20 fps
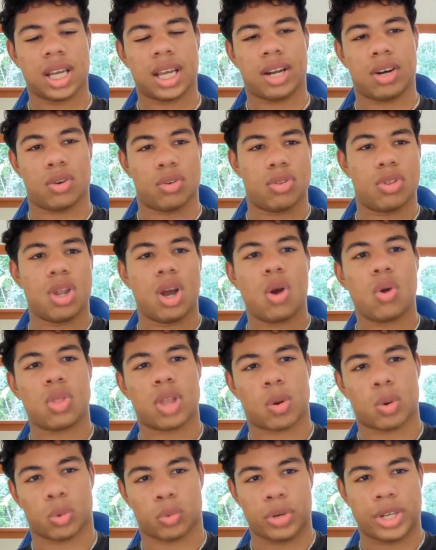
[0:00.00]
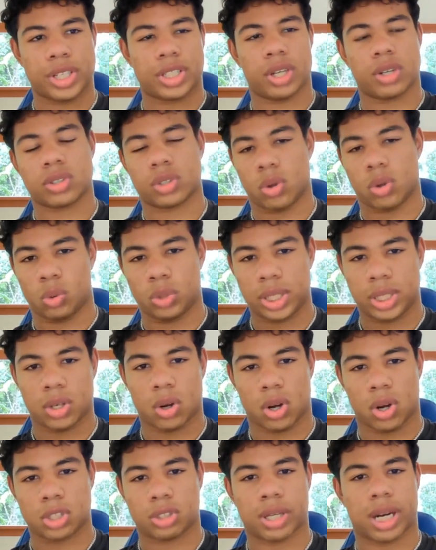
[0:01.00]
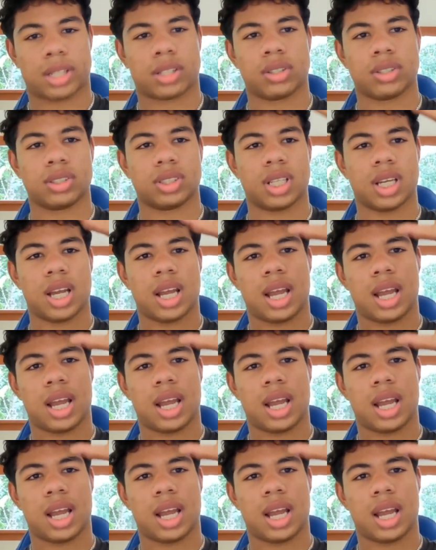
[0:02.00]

it'll know that we're reaching out to only contractors,